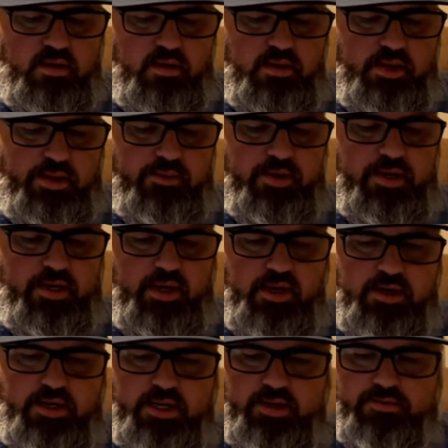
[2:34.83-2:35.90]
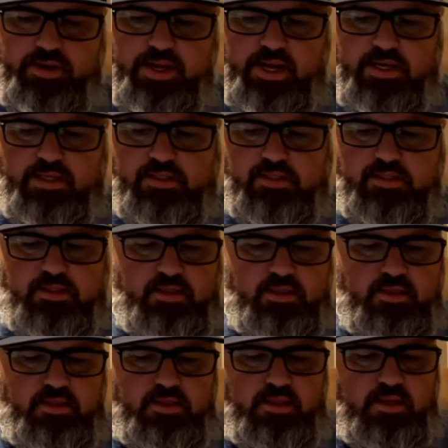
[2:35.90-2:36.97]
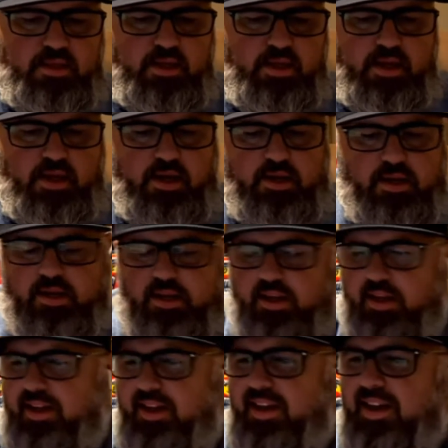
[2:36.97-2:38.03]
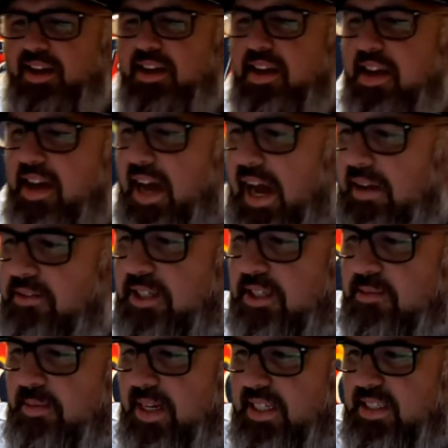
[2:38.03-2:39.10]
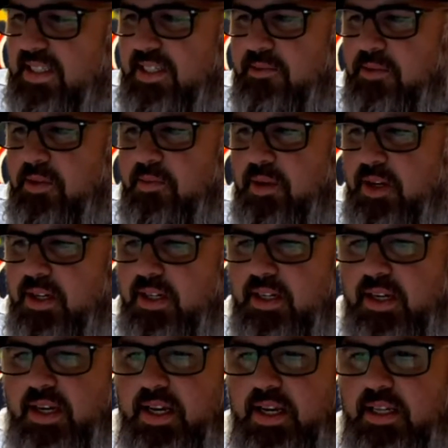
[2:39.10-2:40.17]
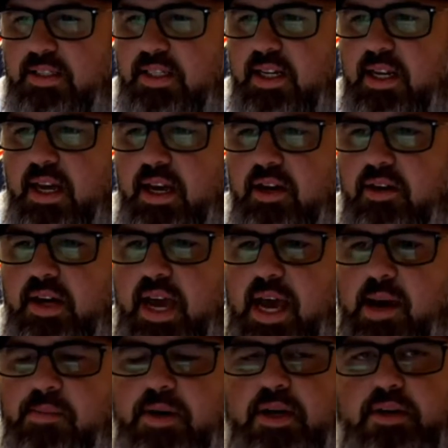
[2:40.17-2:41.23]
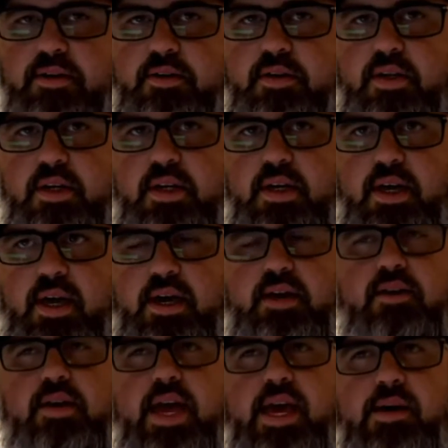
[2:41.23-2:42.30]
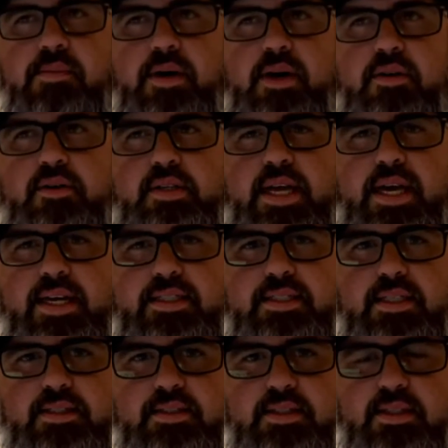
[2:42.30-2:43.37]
That wasn't long enough, guys. Uh, I'm just messaging with Mark. He's in El Campo, Texas.